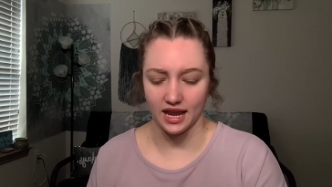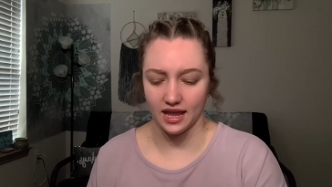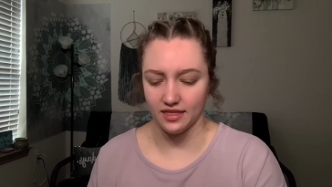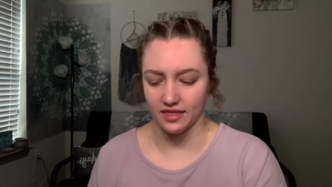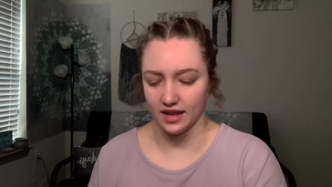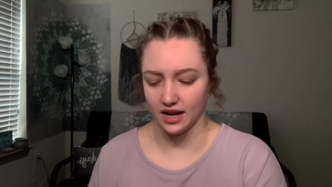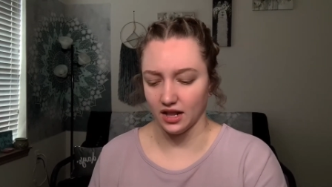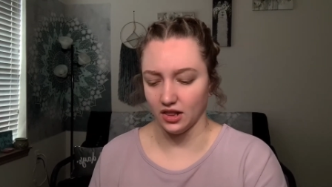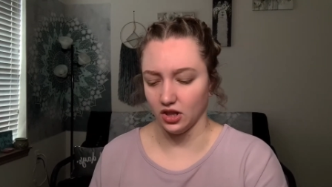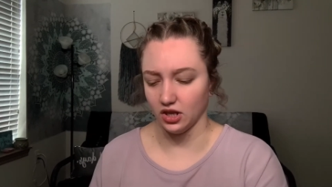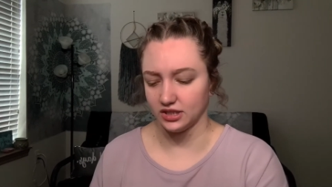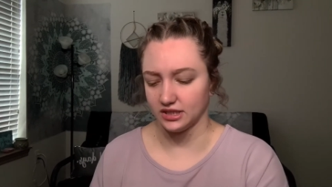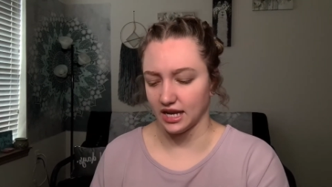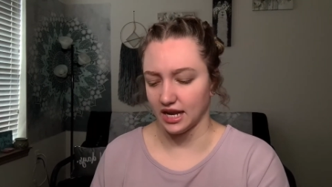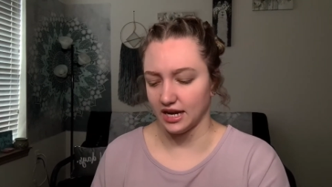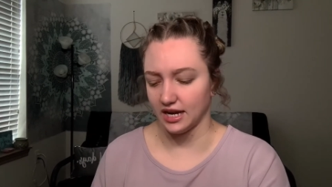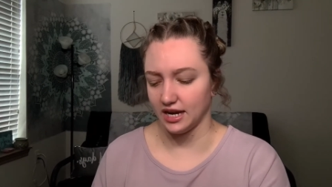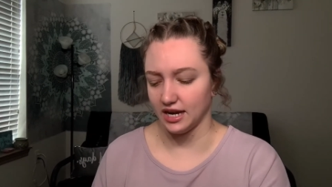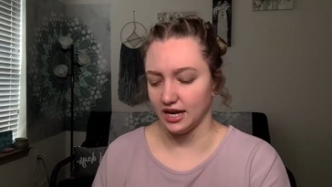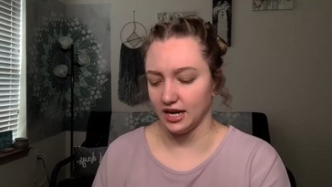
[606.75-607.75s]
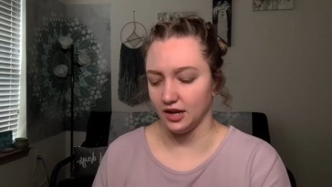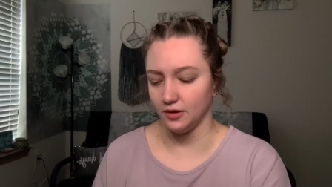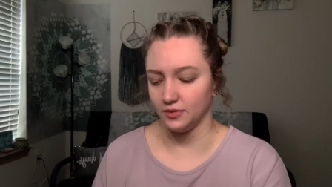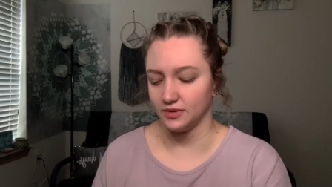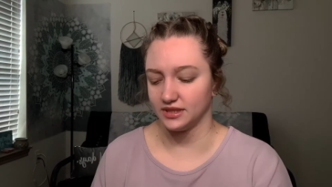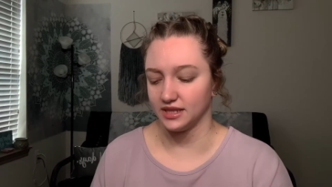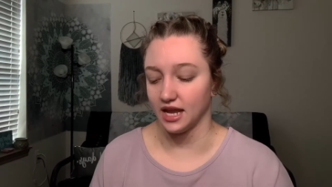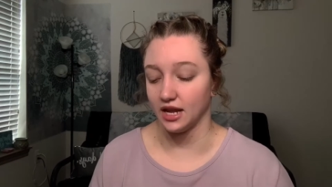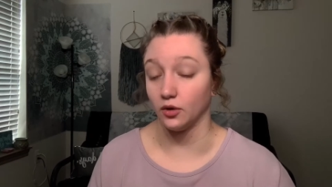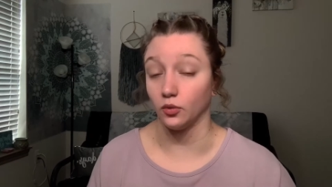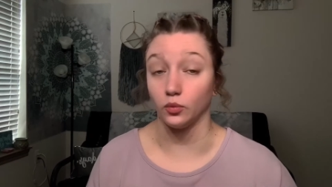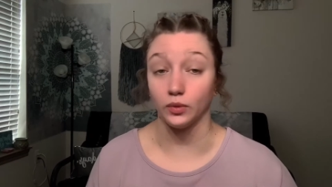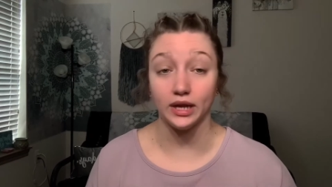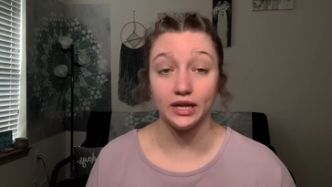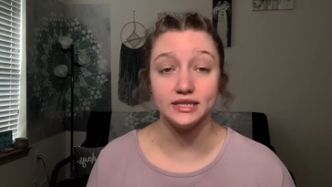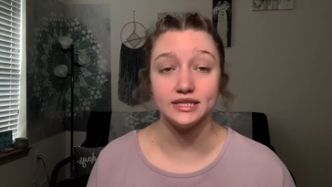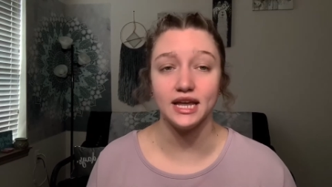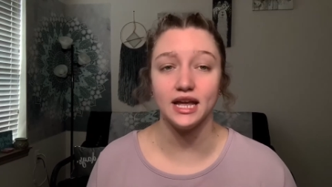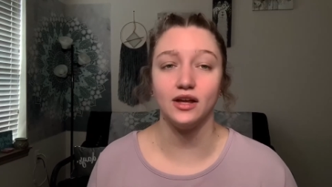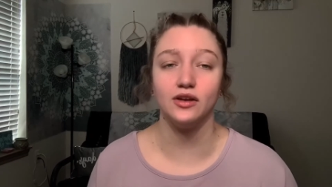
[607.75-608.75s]
And then I looked at it and it was like
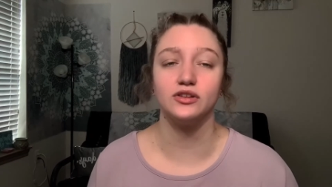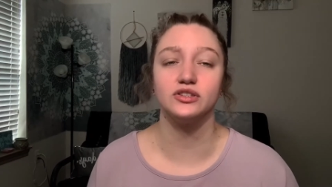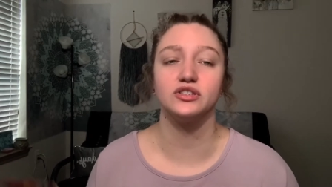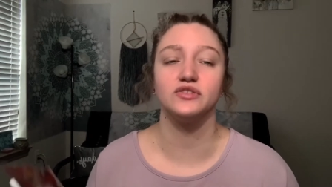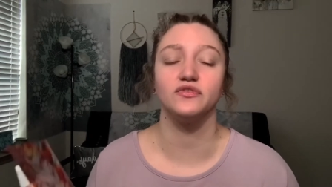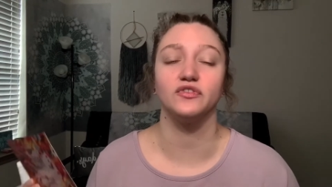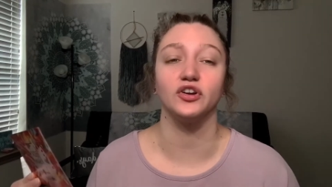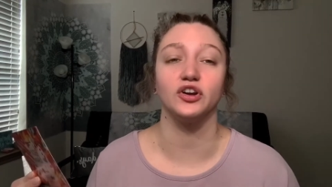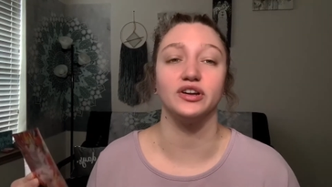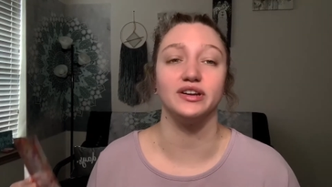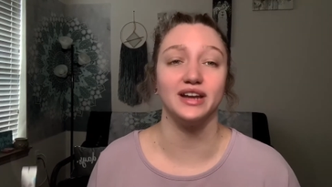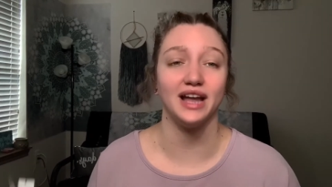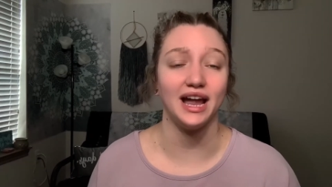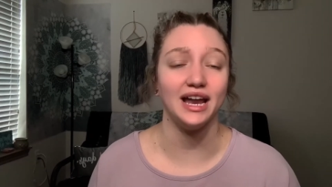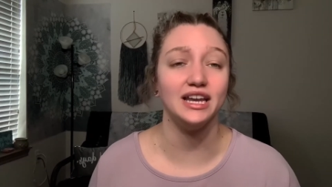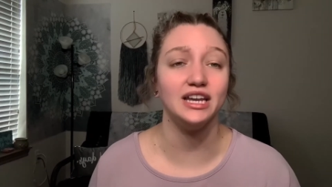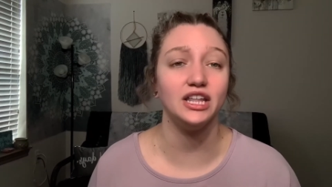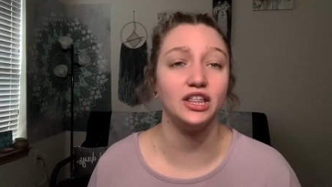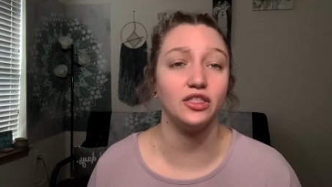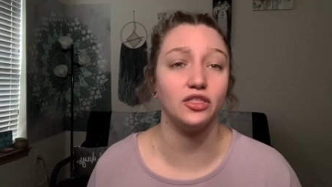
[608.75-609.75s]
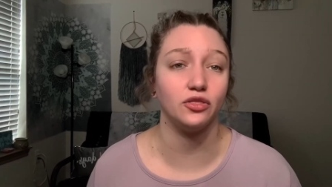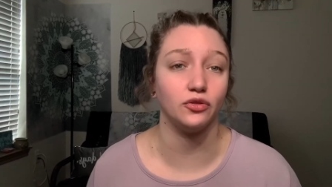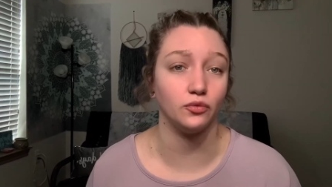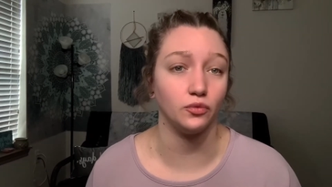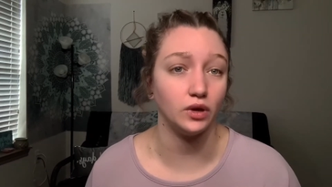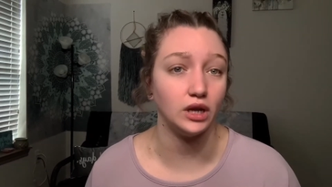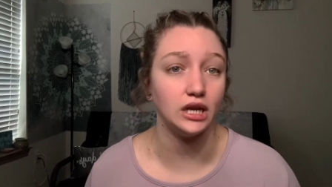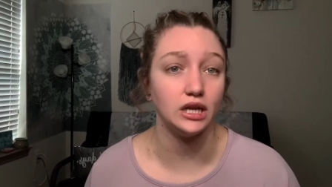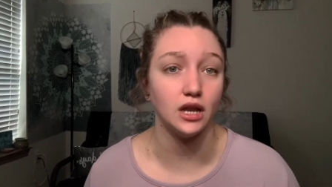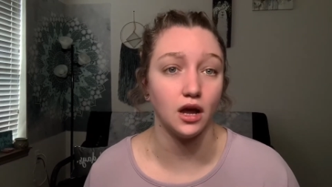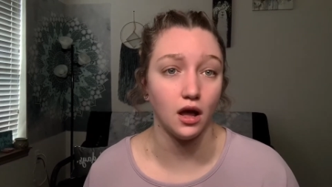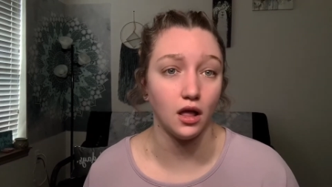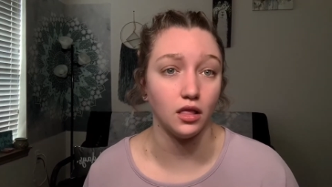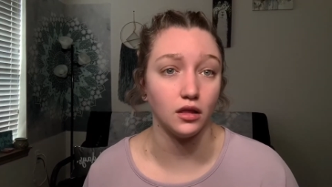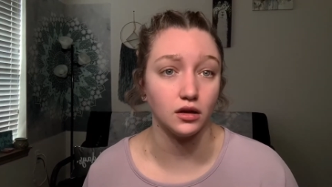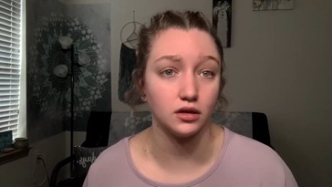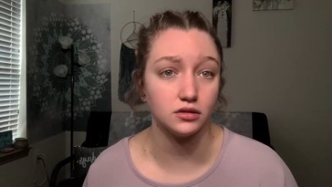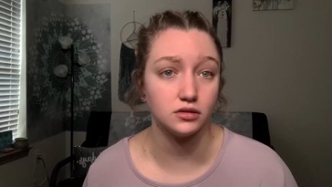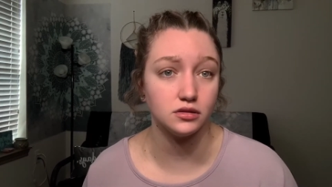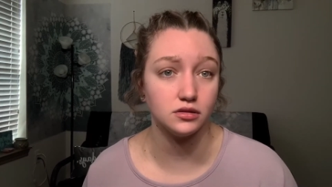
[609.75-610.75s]
retails for
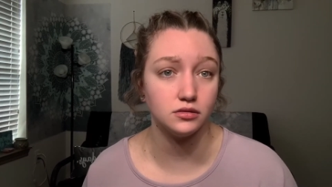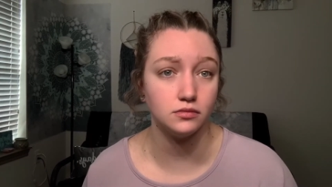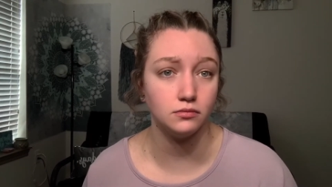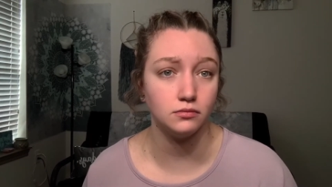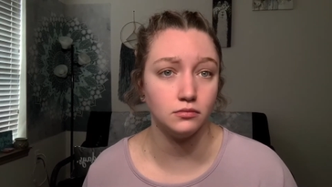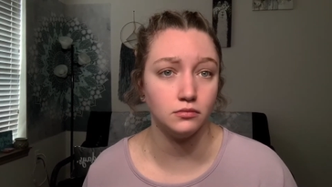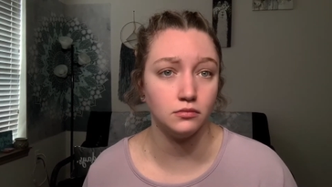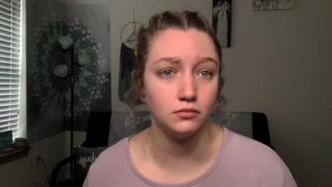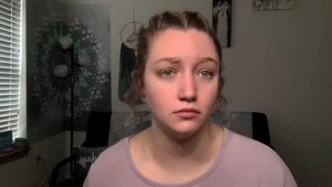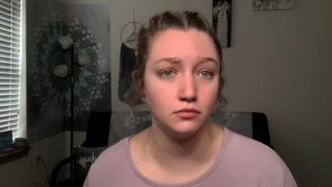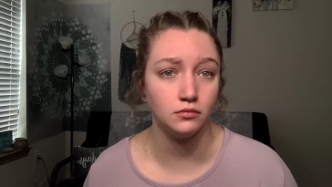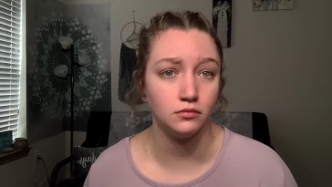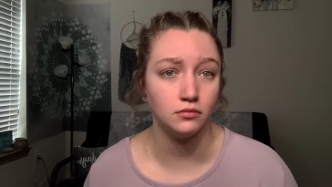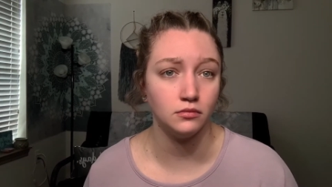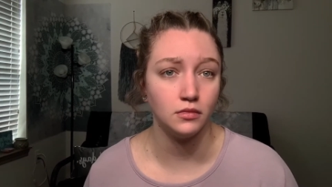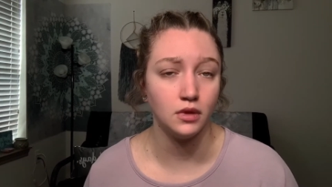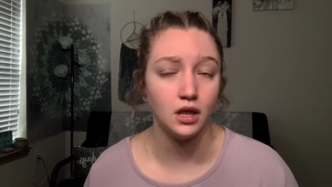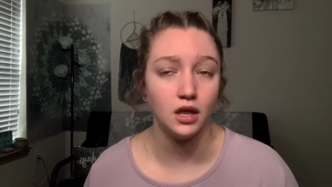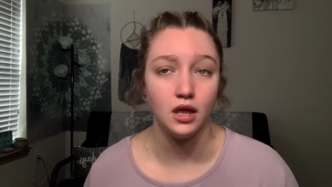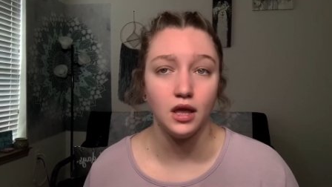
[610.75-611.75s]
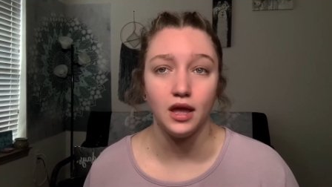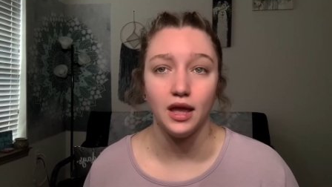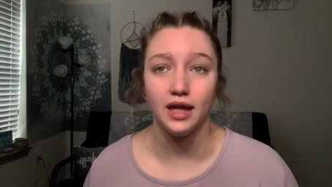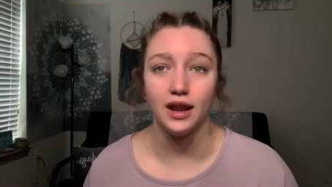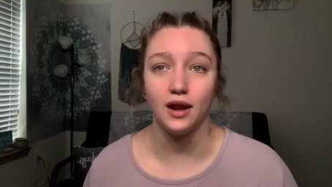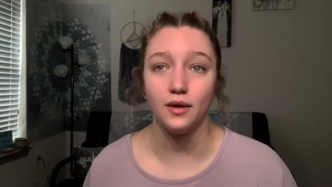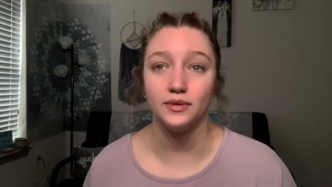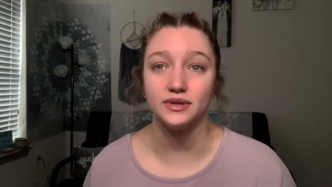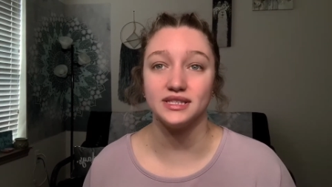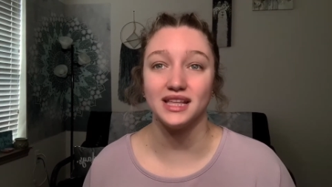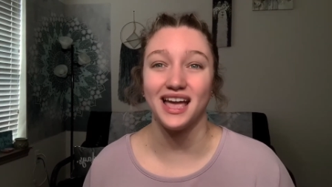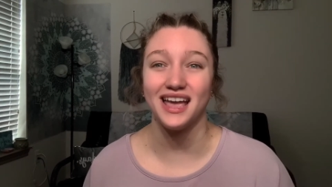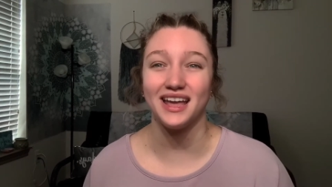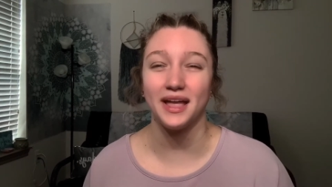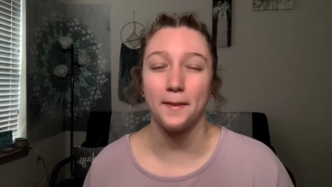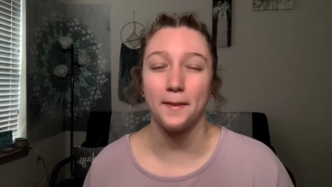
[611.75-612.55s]
$93. And I was like,